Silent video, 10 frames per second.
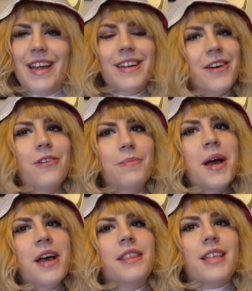and I hope
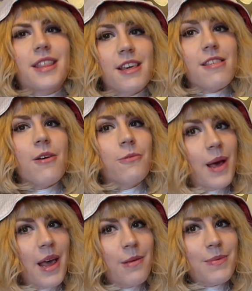that this
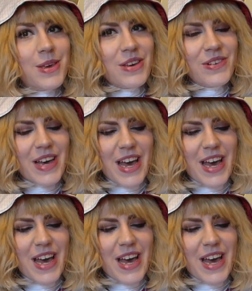will help you